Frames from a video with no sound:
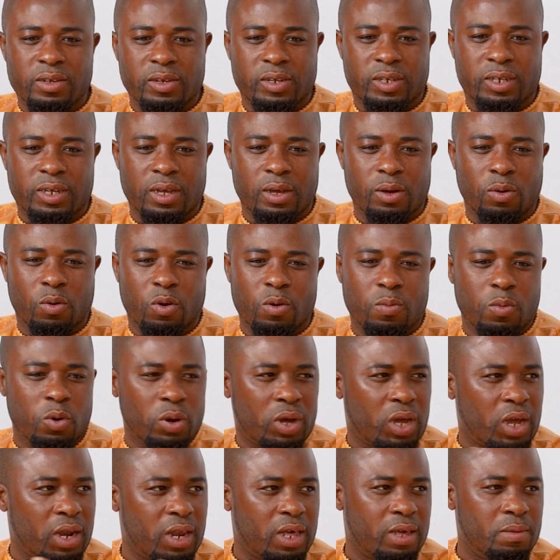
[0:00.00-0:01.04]
they share
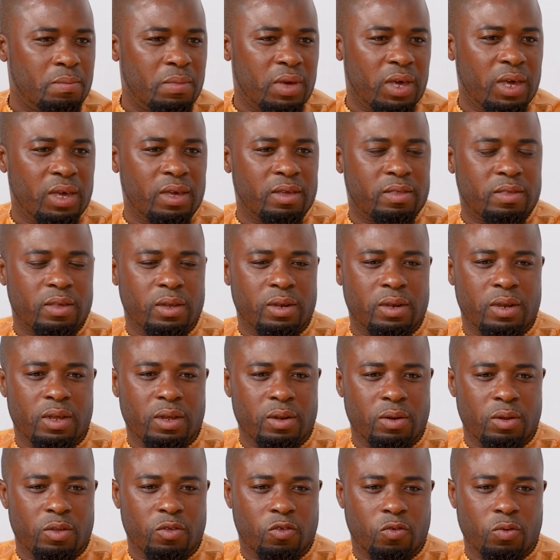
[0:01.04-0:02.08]
common climate
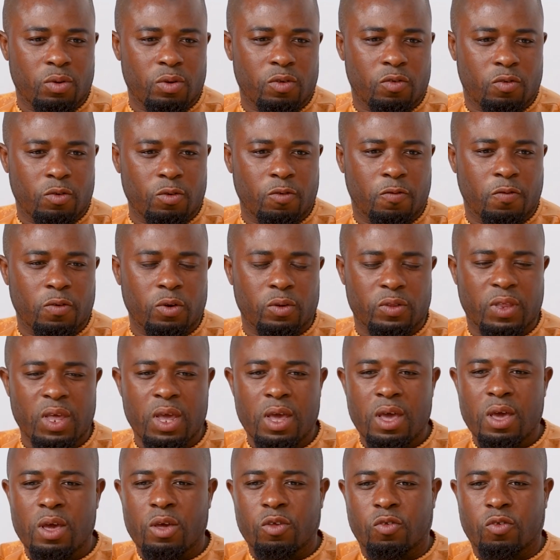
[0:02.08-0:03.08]
and so on and so forth.